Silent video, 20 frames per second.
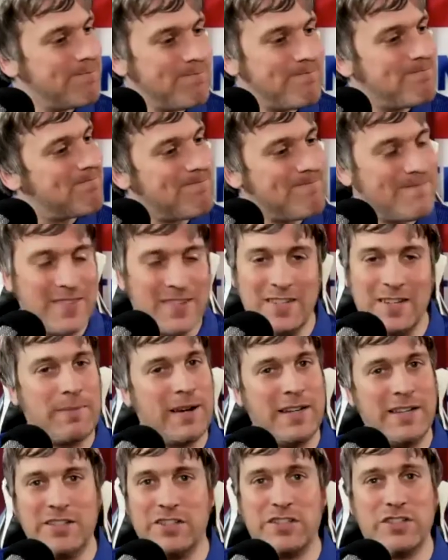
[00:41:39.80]
I was like, mate,
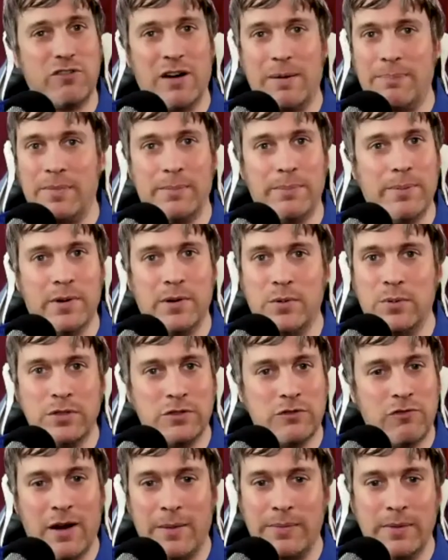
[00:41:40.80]
just grab the ball,
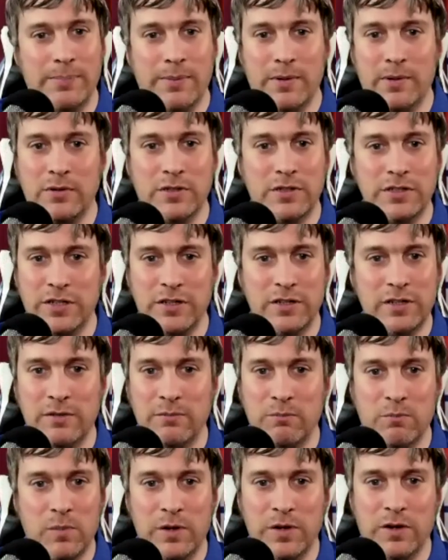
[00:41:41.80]
because
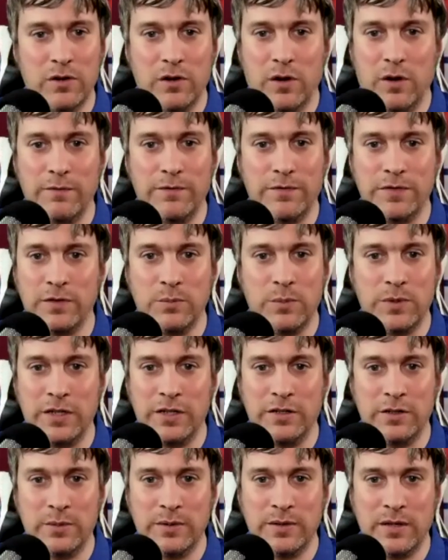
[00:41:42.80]
we're not confident when you're
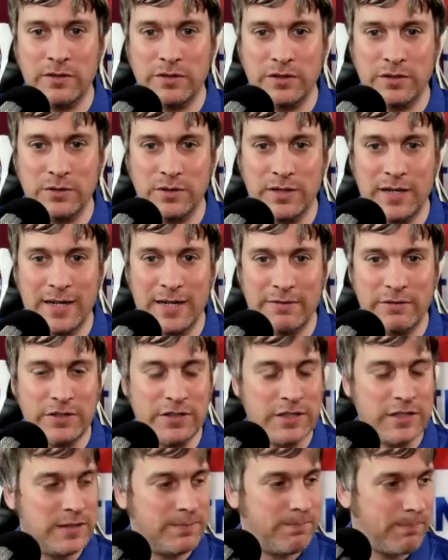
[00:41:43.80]
doing those sort of
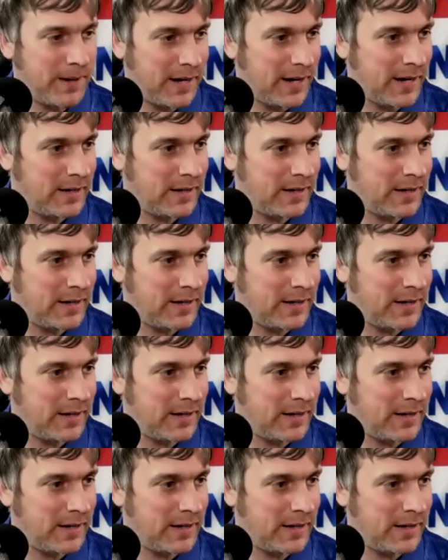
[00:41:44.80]
clearances. But